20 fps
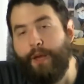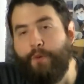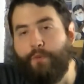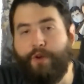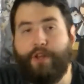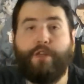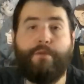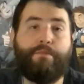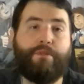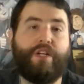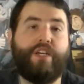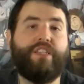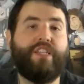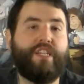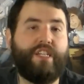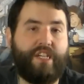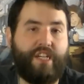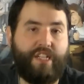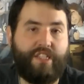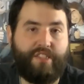When you plug the
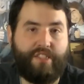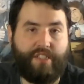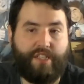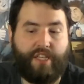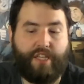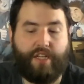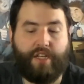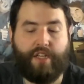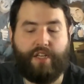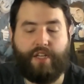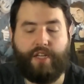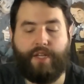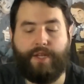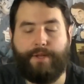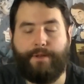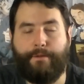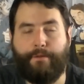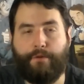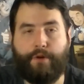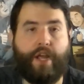console in,
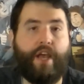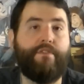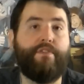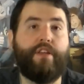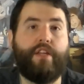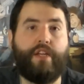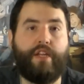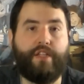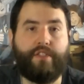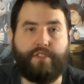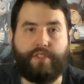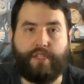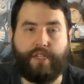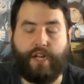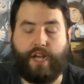uh, or have it in instant